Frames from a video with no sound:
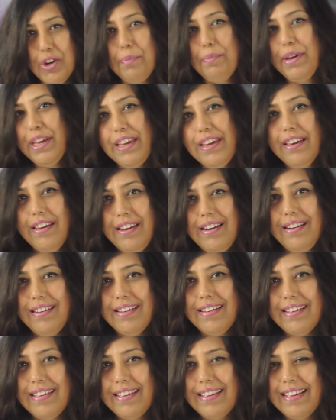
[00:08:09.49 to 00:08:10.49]
topic here.
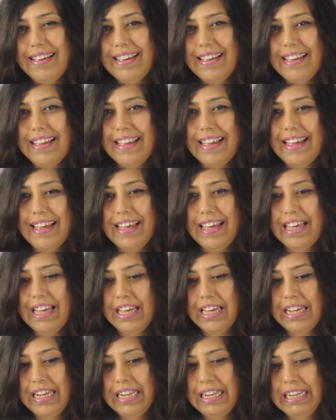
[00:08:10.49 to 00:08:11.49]

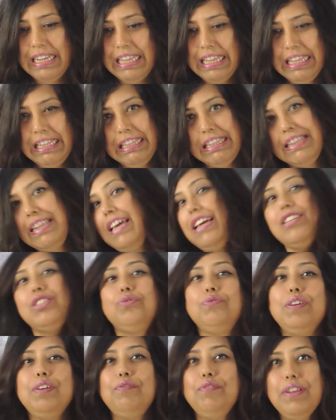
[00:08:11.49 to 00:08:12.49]
And in the
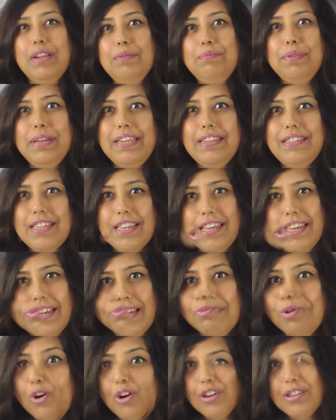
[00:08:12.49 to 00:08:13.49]
next, we will be
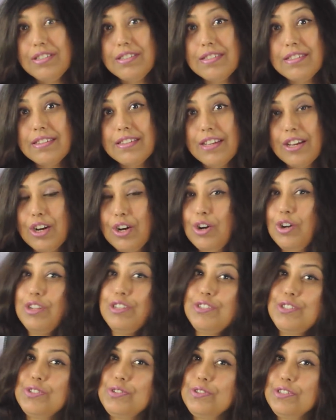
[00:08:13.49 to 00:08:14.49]
taking up feminism.
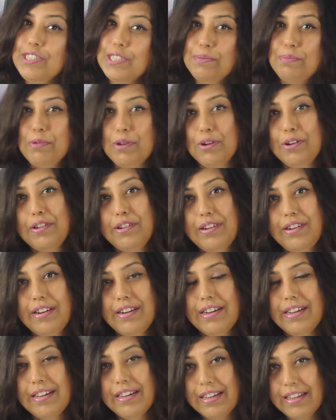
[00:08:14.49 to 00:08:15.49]
Also explore
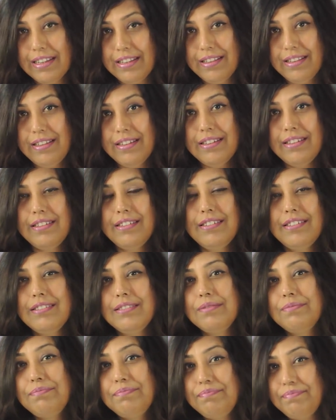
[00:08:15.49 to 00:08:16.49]

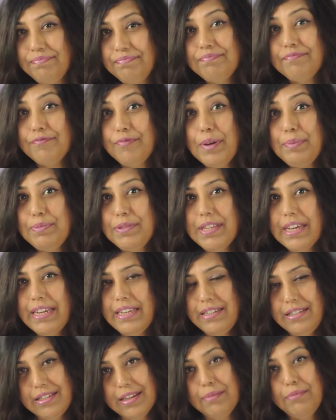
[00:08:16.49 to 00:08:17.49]
the website